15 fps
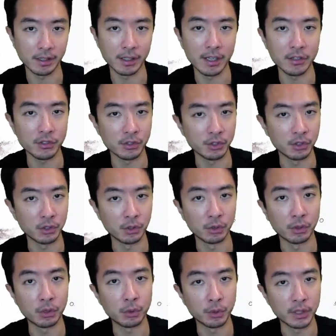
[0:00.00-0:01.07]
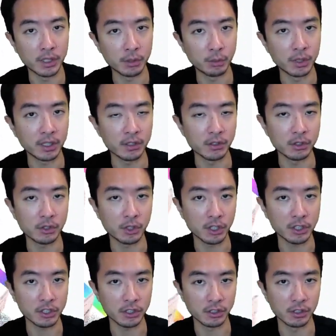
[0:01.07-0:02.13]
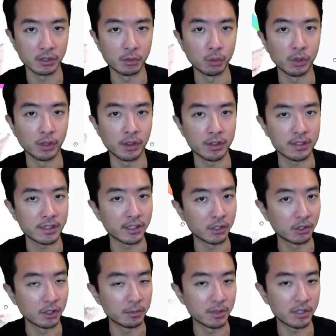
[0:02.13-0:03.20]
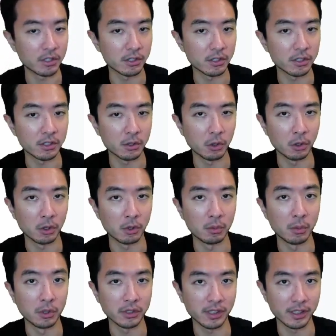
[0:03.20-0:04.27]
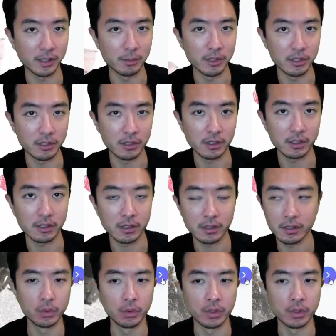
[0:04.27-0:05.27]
allows you to do 3D reconstruction with single images or multi-images.